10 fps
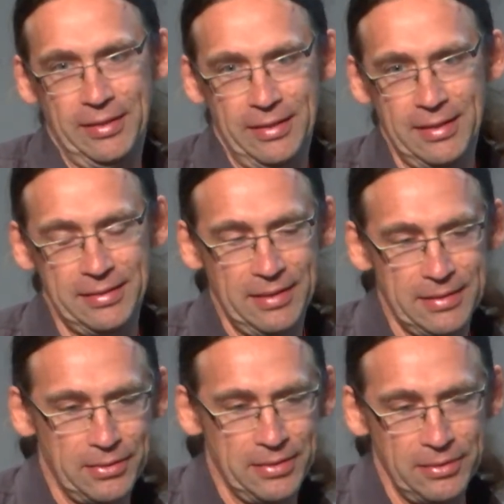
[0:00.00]
Yes, this
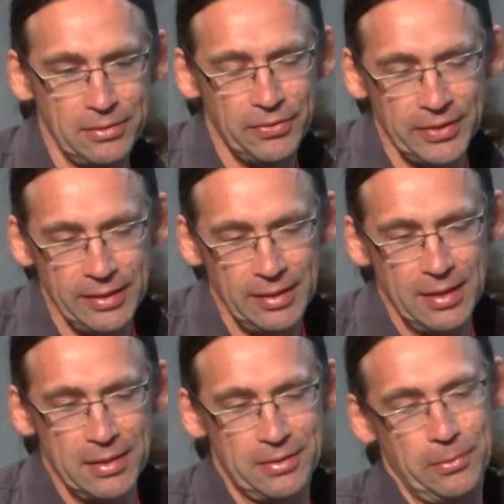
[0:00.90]
resource is not free,
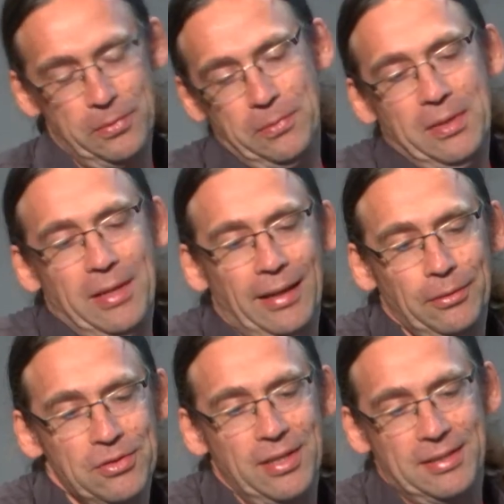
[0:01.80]
so we
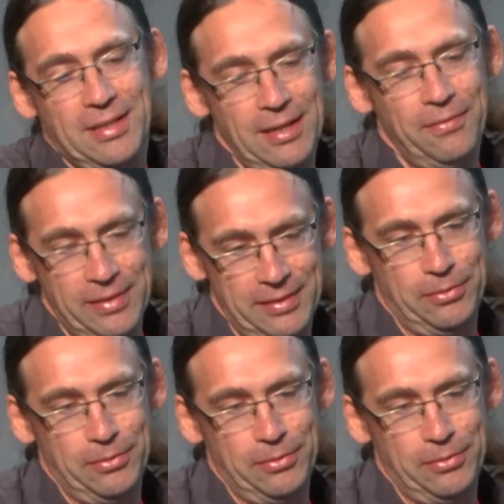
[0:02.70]
cannot just give it